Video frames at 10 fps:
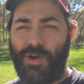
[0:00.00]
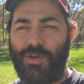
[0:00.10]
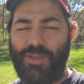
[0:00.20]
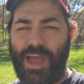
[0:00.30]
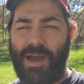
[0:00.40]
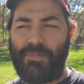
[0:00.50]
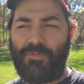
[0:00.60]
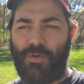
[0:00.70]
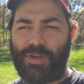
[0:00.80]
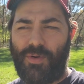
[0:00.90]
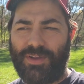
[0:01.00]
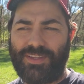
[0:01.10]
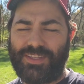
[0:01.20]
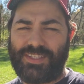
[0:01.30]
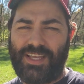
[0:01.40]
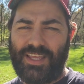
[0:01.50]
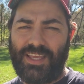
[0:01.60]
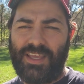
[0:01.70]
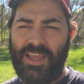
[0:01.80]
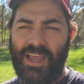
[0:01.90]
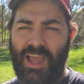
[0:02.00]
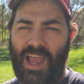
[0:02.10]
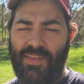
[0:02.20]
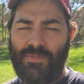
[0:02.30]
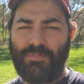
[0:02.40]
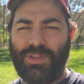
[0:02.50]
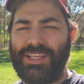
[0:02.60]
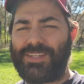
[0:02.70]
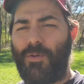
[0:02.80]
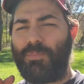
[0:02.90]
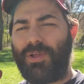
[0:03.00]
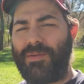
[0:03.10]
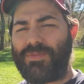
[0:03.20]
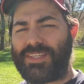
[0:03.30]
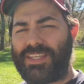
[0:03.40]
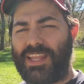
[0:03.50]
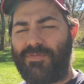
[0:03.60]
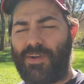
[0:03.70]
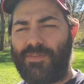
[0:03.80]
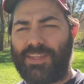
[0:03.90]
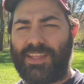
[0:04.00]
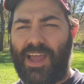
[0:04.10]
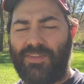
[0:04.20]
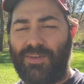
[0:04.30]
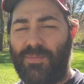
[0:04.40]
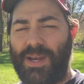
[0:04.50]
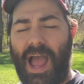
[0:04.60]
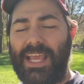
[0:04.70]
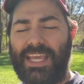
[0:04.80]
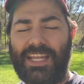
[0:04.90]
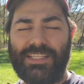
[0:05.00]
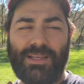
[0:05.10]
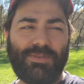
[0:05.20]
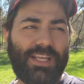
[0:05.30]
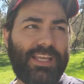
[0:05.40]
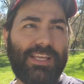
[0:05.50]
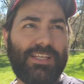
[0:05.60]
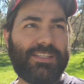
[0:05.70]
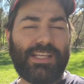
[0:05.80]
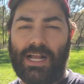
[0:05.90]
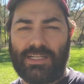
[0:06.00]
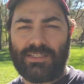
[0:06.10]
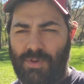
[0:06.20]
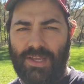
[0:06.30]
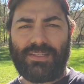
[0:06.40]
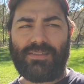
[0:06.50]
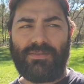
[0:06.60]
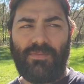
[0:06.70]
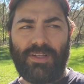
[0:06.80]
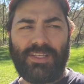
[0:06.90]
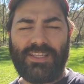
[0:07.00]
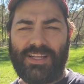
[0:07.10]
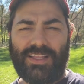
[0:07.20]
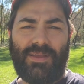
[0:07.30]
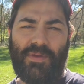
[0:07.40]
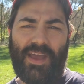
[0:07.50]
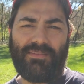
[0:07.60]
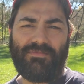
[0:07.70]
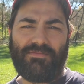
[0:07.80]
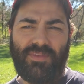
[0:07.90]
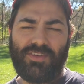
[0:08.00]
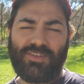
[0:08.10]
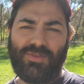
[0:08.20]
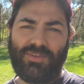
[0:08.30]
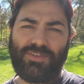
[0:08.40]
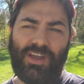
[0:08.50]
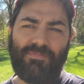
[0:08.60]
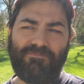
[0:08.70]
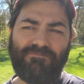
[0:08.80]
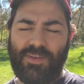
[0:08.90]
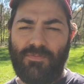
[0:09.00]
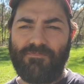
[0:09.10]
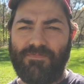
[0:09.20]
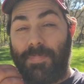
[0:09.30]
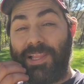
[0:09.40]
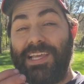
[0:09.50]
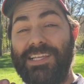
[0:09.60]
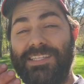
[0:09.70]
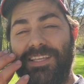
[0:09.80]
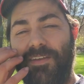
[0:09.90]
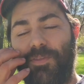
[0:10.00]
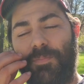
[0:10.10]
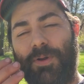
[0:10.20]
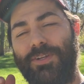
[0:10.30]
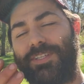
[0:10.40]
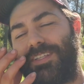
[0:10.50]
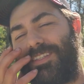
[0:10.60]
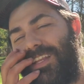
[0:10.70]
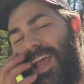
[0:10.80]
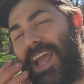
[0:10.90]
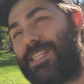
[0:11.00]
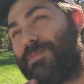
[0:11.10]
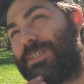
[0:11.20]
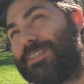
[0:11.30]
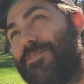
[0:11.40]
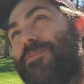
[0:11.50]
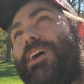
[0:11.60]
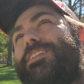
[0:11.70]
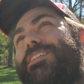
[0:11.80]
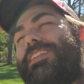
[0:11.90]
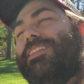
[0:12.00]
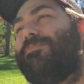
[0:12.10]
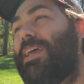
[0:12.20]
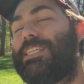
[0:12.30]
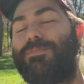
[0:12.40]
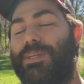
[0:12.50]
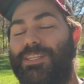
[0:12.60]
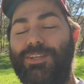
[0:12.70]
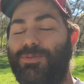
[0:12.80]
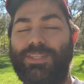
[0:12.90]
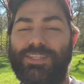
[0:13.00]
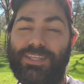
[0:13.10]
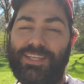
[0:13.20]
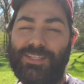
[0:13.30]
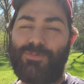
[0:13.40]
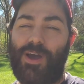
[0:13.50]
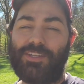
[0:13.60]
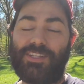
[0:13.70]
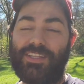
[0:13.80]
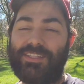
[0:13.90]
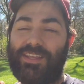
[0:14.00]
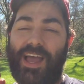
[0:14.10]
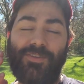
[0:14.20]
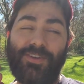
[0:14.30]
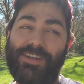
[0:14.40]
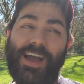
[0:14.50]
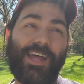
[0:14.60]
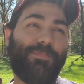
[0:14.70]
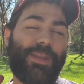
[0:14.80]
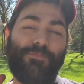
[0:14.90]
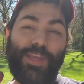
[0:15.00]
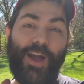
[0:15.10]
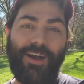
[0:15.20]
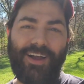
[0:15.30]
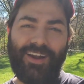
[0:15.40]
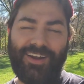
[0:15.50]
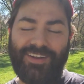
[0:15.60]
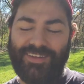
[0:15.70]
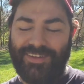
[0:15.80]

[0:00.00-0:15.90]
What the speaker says: Go to them before going to the city. And then please don't blame the city for everything they have to do. I mean, I get it. Some cities suck. But my city's not that bad. They're just doing their job. So, please, if the person that hates me so much that makes me deal with the city is watching this, I know you're not, but if you are,